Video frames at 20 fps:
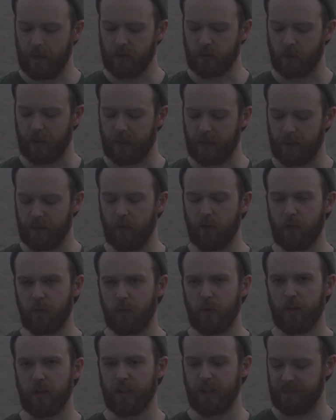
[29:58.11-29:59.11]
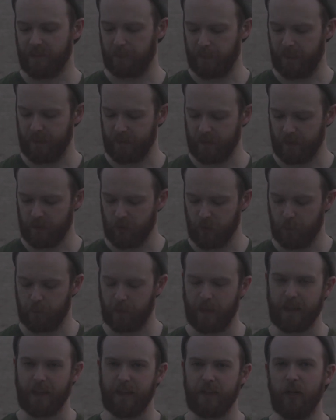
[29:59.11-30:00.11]
so I can go to work and repeat the loop,
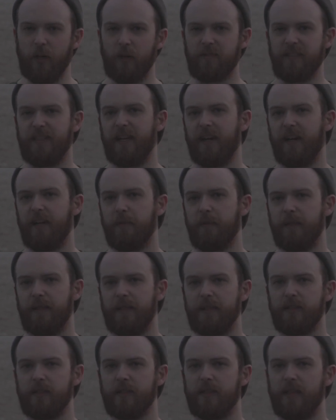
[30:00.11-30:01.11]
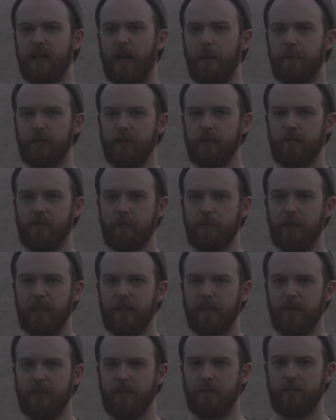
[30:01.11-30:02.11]
and I know retirement isn't an option for me.